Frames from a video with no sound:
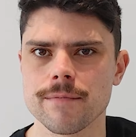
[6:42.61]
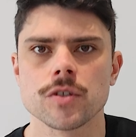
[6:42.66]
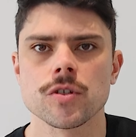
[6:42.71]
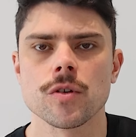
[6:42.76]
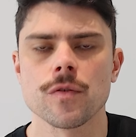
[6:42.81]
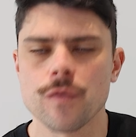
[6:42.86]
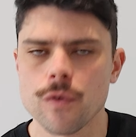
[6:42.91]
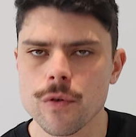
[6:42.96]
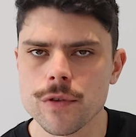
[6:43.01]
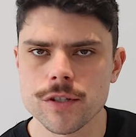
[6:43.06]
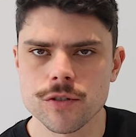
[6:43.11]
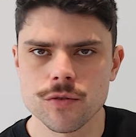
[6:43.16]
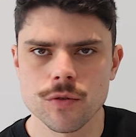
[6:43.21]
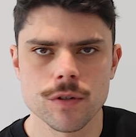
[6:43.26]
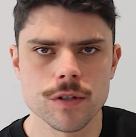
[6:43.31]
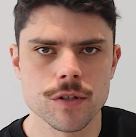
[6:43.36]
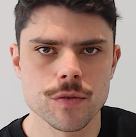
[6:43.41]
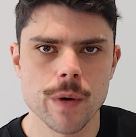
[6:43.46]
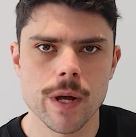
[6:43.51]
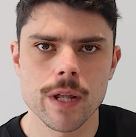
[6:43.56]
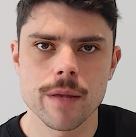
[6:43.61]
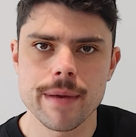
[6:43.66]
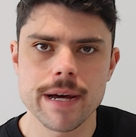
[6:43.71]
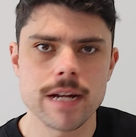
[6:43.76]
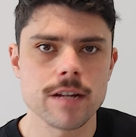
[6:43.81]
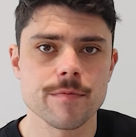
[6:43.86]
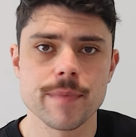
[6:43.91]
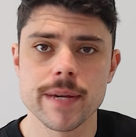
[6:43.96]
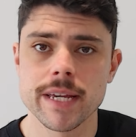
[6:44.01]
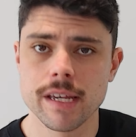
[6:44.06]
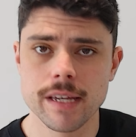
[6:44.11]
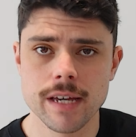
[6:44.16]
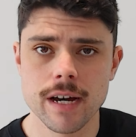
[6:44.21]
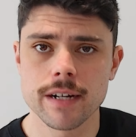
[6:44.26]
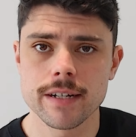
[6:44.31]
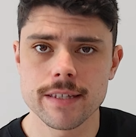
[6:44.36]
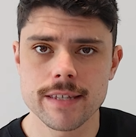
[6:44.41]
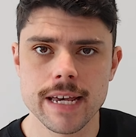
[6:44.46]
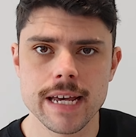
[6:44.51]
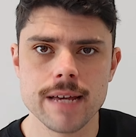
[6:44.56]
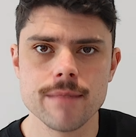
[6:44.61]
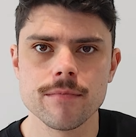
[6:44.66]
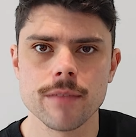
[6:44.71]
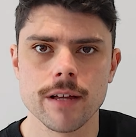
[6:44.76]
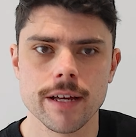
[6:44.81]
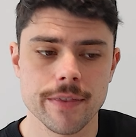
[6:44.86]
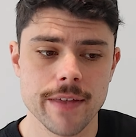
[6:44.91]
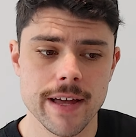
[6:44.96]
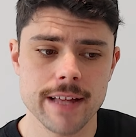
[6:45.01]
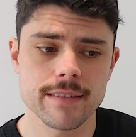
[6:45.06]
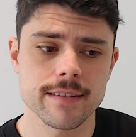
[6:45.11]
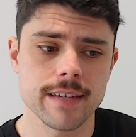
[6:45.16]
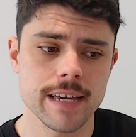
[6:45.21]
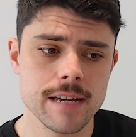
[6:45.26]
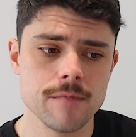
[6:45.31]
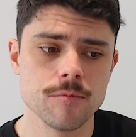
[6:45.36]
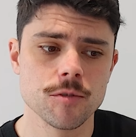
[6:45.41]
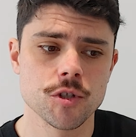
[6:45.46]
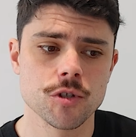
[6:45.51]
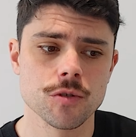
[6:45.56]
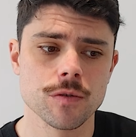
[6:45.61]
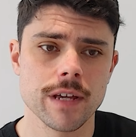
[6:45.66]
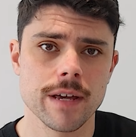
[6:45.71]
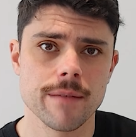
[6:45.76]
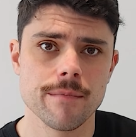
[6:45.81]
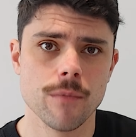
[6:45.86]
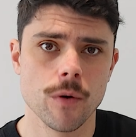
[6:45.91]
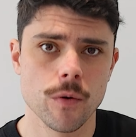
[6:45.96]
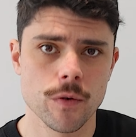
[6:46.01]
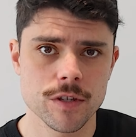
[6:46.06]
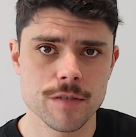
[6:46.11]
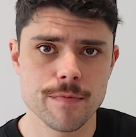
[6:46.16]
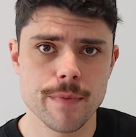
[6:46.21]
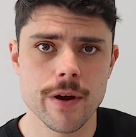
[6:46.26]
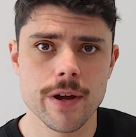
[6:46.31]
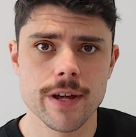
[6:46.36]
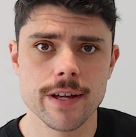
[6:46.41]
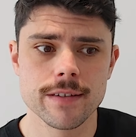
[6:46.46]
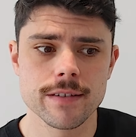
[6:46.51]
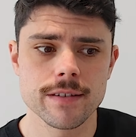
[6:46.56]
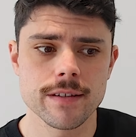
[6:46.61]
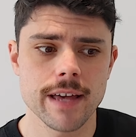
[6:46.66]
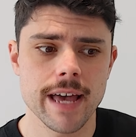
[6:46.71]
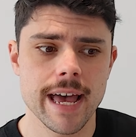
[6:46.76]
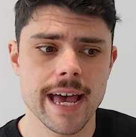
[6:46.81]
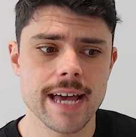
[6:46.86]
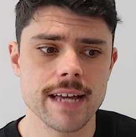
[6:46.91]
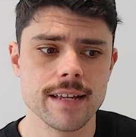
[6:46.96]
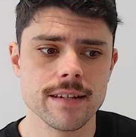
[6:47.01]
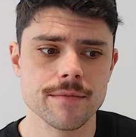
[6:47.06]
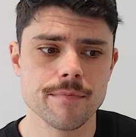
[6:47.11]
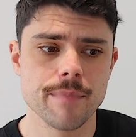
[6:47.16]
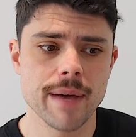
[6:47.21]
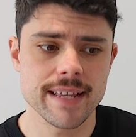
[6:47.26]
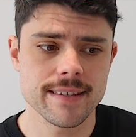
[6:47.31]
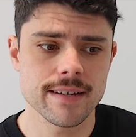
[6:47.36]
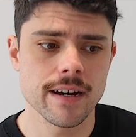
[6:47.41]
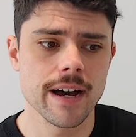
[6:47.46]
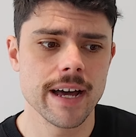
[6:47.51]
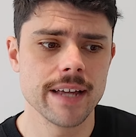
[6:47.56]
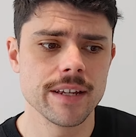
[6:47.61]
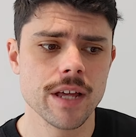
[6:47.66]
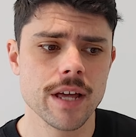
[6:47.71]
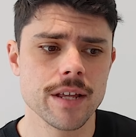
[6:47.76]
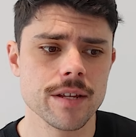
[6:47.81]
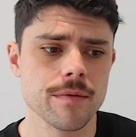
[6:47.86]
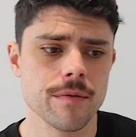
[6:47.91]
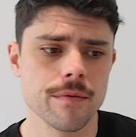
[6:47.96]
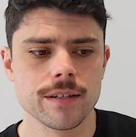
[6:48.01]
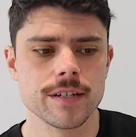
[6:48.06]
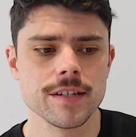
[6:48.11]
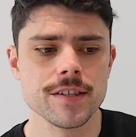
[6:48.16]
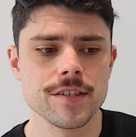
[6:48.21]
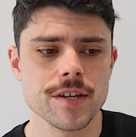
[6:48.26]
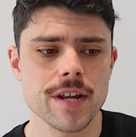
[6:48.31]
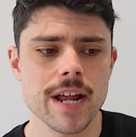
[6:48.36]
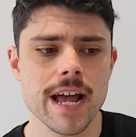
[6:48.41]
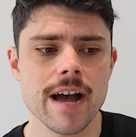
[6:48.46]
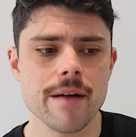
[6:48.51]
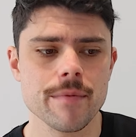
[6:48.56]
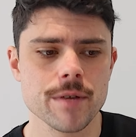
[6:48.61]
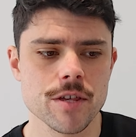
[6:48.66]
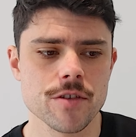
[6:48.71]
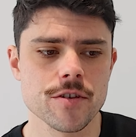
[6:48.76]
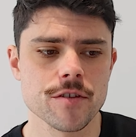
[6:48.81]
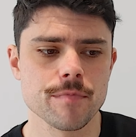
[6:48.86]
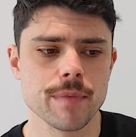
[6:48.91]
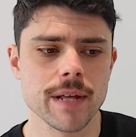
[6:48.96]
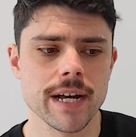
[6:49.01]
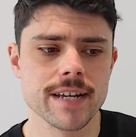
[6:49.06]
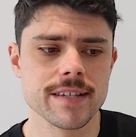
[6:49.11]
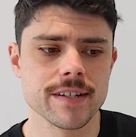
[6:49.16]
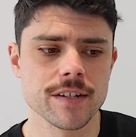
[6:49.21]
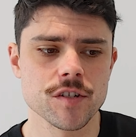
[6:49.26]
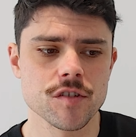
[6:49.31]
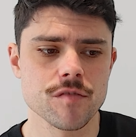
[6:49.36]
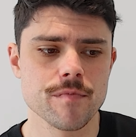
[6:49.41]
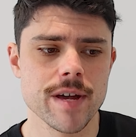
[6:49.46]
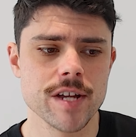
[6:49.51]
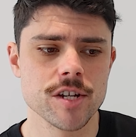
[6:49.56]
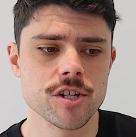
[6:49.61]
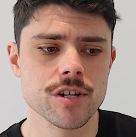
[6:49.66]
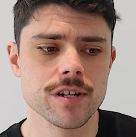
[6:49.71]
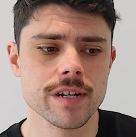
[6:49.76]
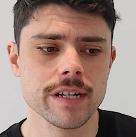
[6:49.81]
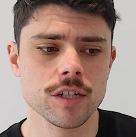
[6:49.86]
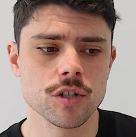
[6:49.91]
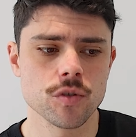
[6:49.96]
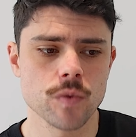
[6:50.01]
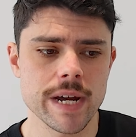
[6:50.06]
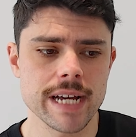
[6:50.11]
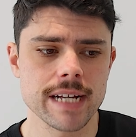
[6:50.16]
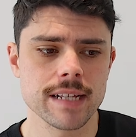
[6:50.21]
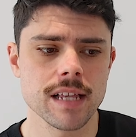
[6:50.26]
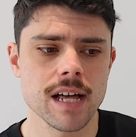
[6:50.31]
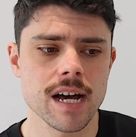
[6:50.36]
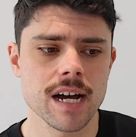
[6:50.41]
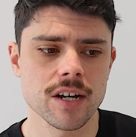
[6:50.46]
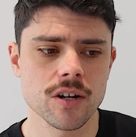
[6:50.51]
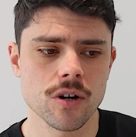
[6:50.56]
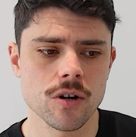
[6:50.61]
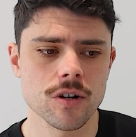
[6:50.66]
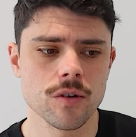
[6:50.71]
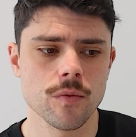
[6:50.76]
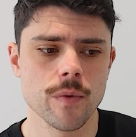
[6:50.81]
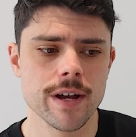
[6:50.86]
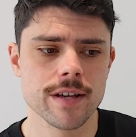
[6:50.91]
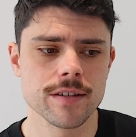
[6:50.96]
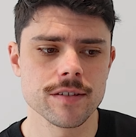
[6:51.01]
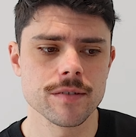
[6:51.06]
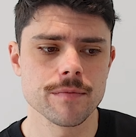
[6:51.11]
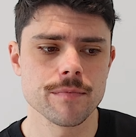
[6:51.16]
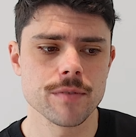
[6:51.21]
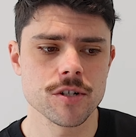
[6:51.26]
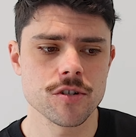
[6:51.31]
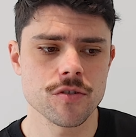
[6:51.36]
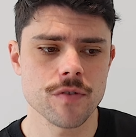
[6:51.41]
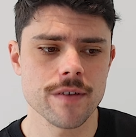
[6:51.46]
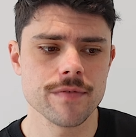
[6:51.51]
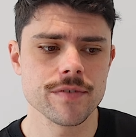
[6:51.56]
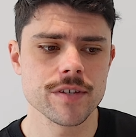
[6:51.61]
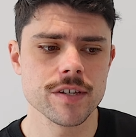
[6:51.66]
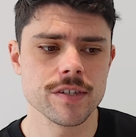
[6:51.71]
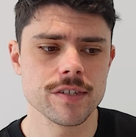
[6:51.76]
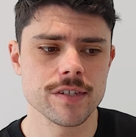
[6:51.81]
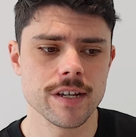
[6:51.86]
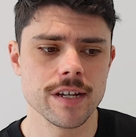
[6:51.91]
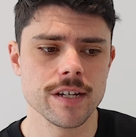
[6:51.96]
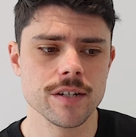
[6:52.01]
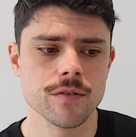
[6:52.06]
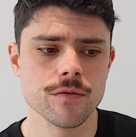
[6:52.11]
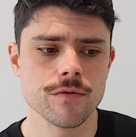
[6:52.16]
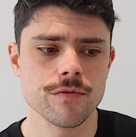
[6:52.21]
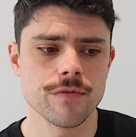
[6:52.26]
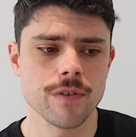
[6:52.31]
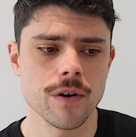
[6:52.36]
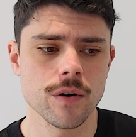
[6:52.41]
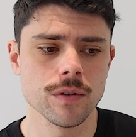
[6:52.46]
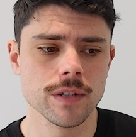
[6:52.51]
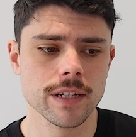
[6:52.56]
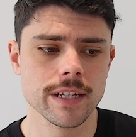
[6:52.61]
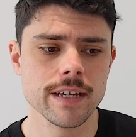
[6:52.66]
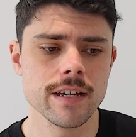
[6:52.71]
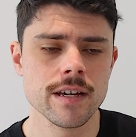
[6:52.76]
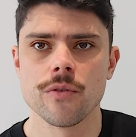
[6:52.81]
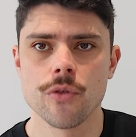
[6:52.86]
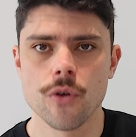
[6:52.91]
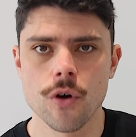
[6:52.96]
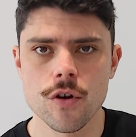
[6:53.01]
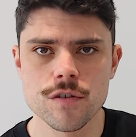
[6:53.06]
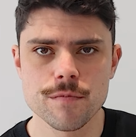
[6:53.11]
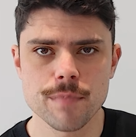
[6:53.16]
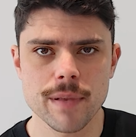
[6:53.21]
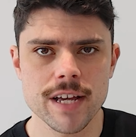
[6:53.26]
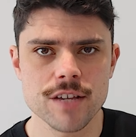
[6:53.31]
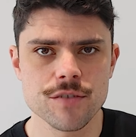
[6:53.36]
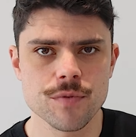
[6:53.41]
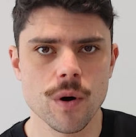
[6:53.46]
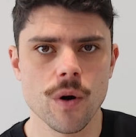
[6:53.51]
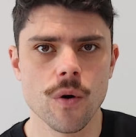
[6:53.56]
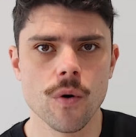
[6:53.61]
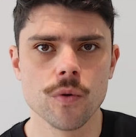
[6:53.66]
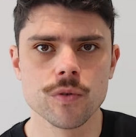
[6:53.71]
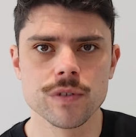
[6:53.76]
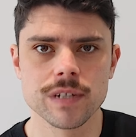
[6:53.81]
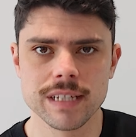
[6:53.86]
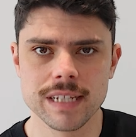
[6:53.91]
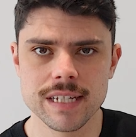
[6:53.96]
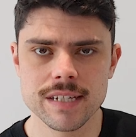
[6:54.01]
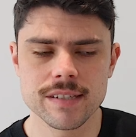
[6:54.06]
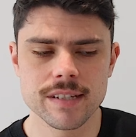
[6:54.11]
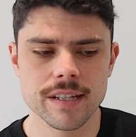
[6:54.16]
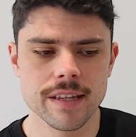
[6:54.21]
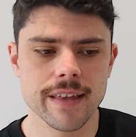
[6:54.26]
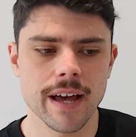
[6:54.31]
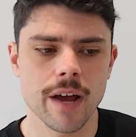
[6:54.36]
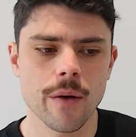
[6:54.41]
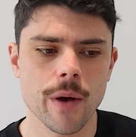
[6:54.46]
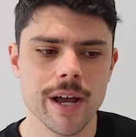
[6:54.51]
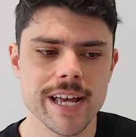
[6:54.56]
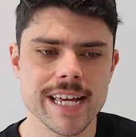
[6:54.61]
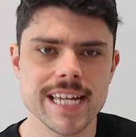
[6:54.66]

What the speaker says: So for all this talk as well about us being a younger team, like, that team should get more experienced and better. And consider how many of those players I just mentioned in Greg Clark, Connor West, Petrevsky Seaton, Foley. Those players were all delisted. They were